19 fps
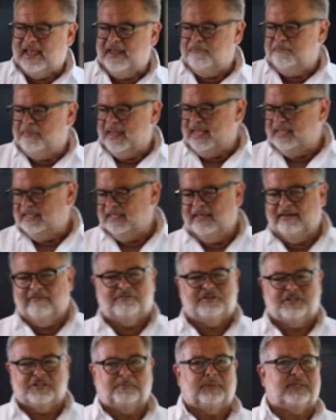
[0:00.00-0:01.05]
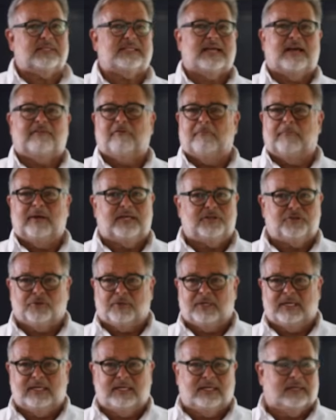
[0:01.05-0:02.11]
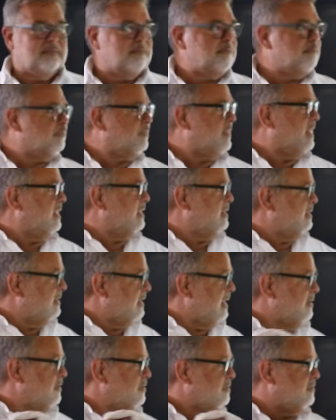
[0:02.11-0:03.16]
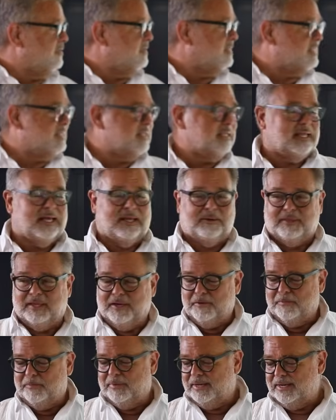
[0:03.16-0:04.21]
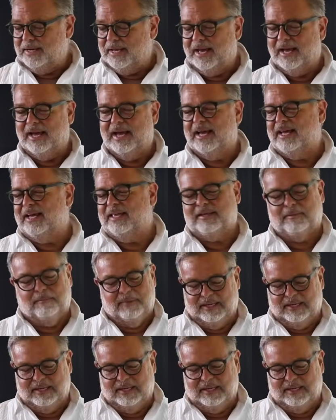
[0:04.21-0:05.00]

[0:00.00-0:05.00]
a bay leaf just because I have a bay tree. I don't know if you can see that there, but I think